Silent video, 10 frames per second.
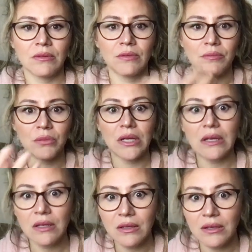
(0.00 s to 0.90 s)

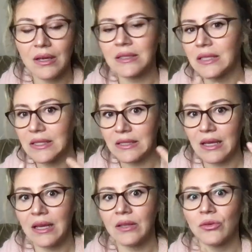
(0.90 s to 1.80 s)
money, as I
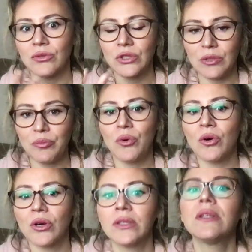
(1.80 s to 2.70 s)
said, or
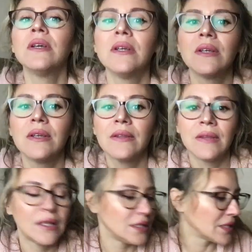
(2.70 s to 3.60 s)
support,
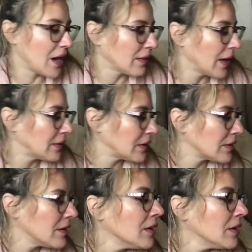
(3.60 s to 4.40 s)
that it's highlighted.